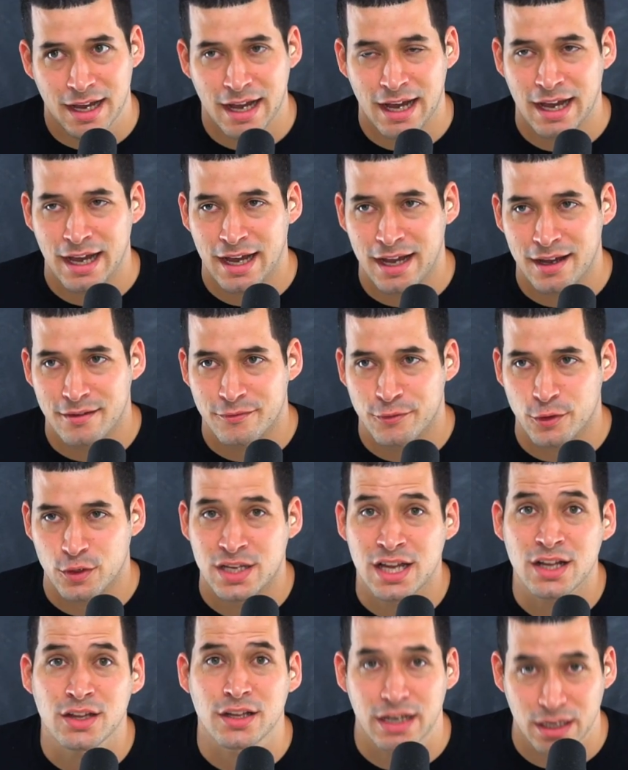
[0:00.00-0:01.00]
uh,
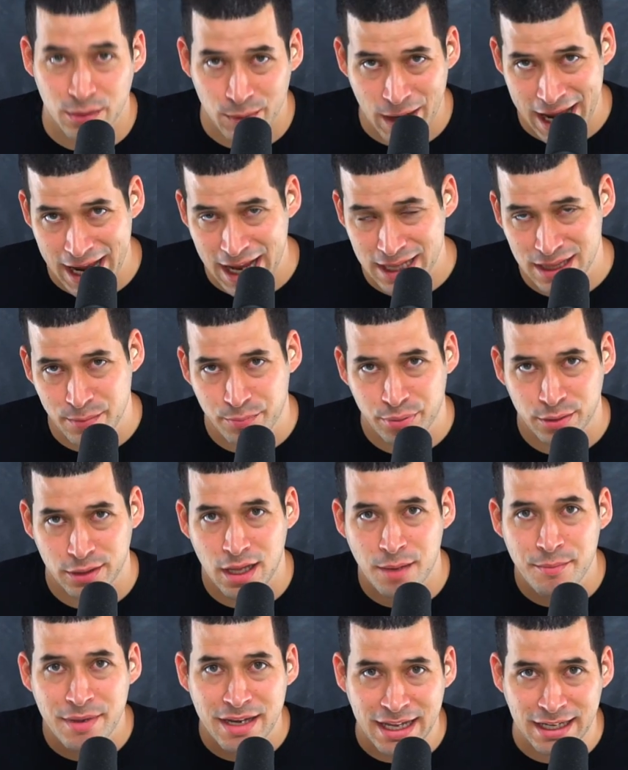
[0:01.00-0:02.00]
fertility rate and the
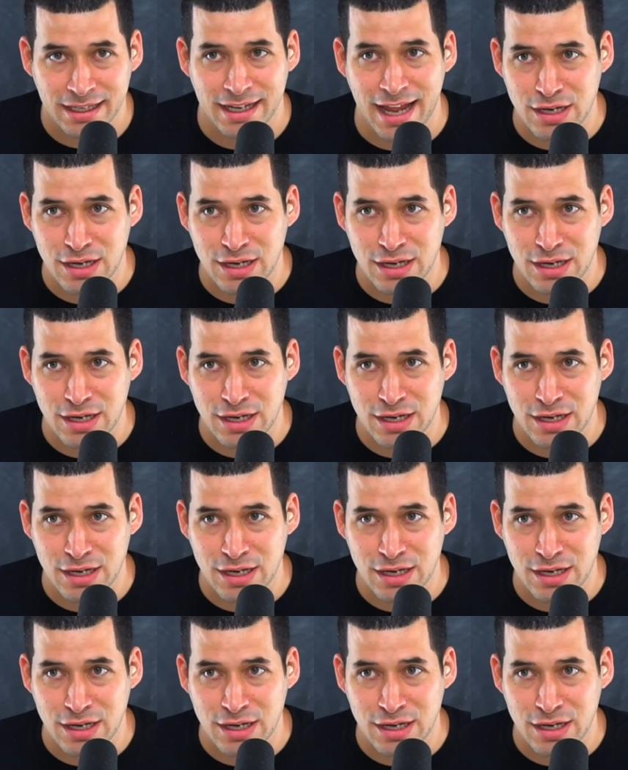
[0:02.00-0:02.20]
plummeting